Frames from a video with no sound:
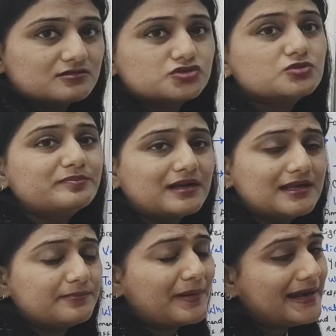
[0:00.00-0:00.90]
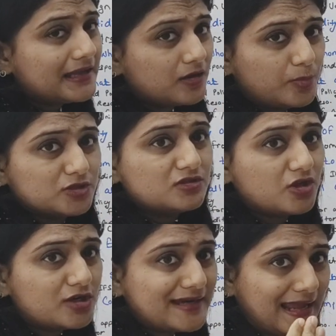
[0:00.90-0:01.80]
So depending upon
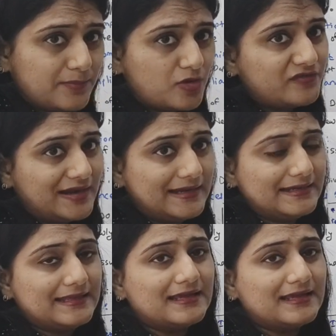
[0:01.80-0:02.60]
your type of entity,